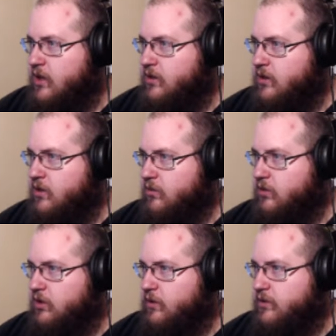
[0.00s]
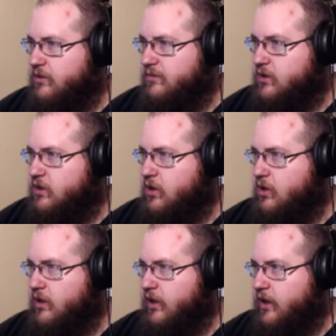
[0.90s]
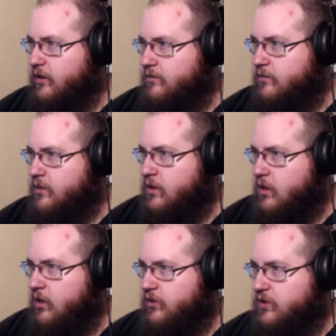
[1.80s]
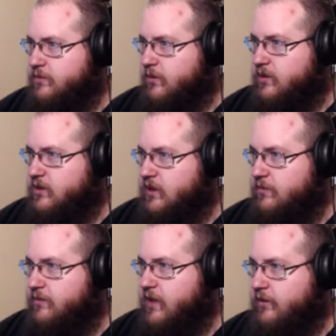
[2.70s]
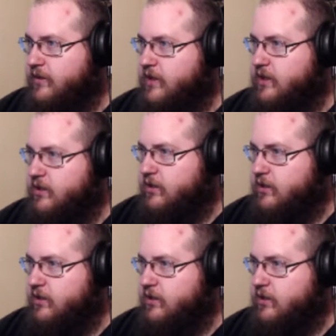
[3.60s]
The golden glow is almost gone now, although sparks leap now and then to your